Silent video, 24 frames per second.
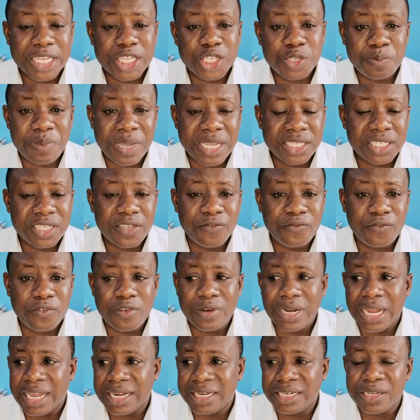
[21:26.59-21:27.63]
expensive
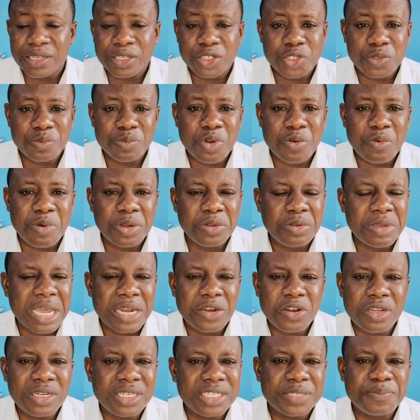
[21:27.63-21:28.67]
phone, and a small one, you
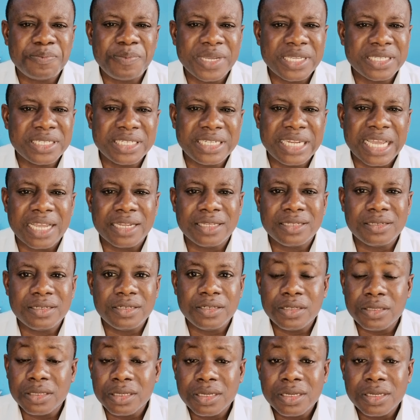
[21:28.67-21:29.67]
are not dispensing that.